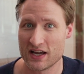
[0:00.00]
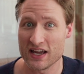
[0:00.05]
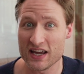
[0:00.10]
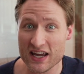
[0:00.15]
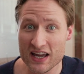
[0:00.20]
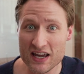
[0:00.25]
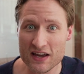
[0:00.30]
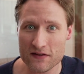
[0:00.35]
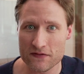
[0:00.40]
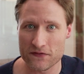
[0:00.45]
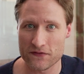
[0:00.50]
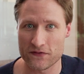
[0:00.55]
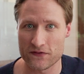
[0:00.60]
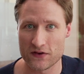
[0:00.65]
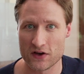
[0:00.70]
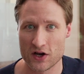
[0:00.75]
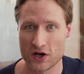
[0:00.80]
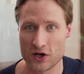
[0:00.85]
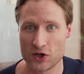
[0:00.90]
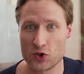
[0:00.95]

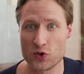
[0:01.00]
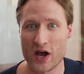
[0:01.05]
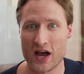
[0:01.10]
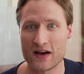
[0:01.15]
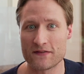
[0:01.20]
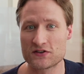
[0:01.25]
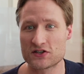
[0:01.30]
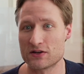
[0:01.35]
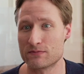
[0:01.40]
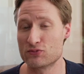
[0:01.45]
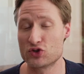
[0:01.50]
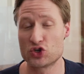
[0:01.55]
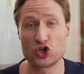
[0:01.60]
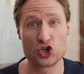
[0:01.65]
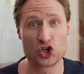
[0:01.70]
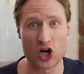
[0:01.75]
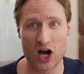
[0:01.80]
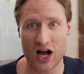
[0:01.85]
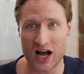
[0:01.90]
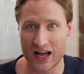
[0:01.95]
if you have some
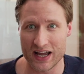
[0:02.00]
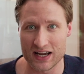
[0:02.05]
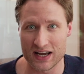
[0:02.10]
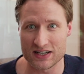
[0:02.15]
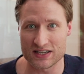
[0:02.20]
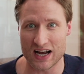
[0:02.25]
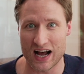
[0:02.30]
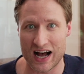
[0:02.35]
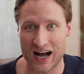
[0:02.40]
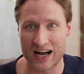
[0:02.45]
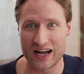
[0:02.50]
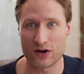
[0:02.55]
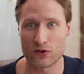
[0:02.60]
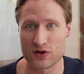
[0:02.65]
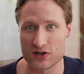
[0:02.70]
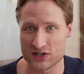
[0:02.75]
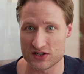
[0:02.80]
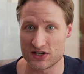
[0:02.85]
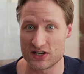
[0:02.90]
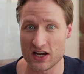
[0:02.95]
giant
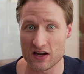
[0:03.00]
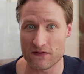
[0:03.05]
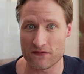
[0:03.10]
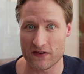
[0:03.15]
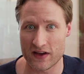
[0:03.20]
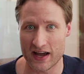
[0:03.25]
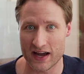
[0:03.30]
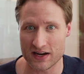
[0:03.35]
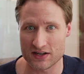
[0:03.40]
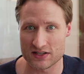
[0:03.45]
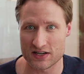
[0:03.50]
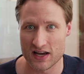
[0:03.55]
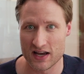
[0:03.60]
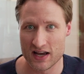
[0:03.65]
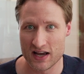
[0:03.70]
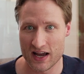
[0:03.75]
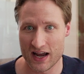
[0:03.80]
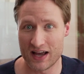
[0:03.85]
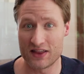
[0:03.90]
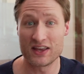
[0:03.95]
iris defect
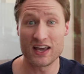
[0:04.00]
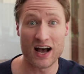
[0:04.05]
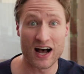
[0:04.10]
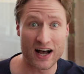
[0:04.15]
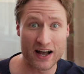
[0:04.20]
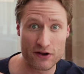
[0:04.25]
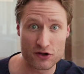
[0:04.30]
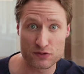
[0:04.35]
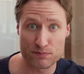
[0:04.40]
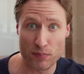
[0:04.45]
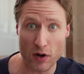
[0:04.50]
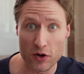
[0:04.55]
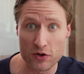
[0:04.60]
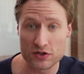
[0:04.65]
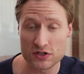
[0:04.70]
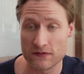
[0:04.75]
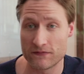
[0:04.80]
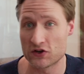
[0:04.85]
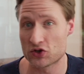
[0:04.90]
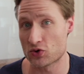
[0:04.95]
and the eye is
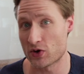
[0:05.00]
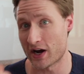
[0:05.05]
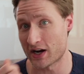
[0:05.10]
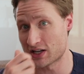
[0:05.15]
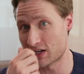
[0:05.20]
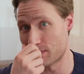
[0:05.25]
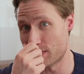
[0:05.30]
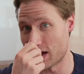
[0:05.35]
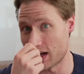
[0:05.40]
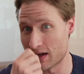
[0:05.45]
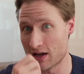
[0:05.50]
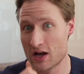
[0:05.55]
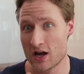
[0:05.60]
post vitrectomy.